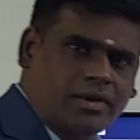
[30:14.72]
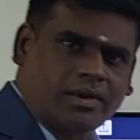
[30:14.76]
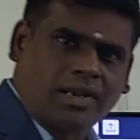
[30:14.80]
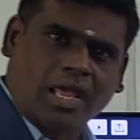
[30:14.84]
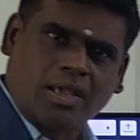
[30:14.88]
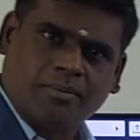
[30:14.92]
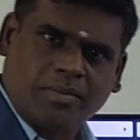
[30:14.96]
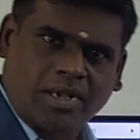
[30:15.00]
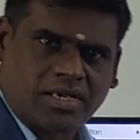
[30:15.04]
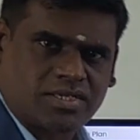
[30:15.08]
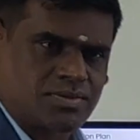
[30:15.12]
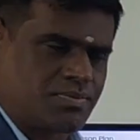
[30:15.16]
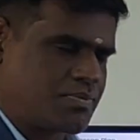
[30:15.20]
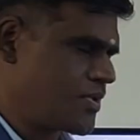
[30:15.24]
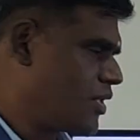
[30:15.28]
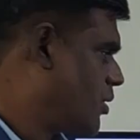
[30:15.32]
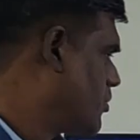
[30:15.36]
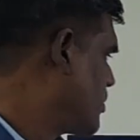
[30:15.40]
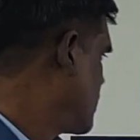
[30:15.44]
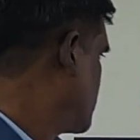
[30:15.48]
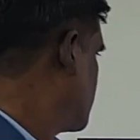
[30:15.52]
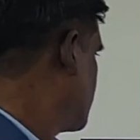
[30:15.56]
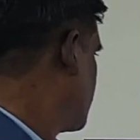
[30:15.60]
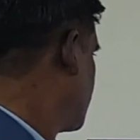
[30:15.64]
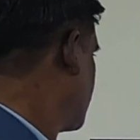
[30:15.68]
climax
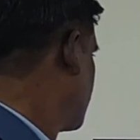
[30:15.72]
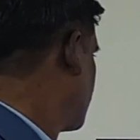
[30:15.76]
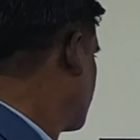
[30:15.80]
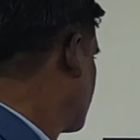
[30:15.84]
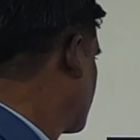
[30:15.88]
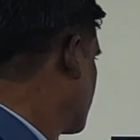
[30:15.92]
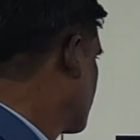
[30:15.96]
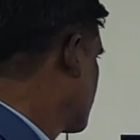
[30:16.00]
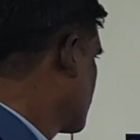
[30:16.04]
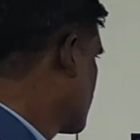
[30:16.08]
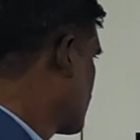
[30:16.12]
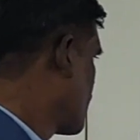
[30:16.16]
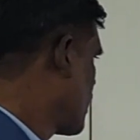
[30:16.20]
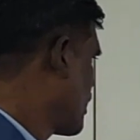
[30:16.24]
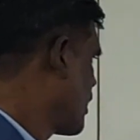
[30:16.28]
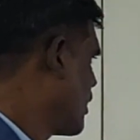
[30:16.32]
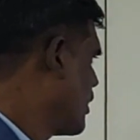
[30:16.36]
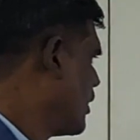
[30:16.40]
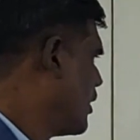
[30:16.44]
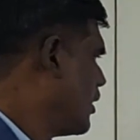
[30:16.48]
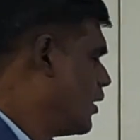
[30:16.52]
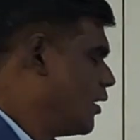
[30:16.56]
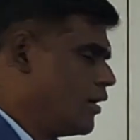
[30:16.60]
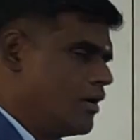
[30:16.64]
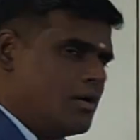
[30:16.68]
problem.
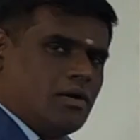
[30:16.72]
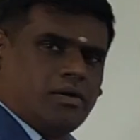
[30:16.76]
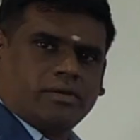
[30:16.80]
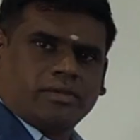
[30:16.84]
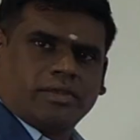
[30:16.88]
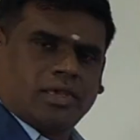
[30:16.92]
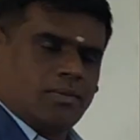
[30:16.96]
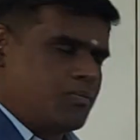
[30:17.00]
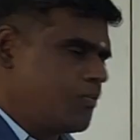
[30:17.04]
A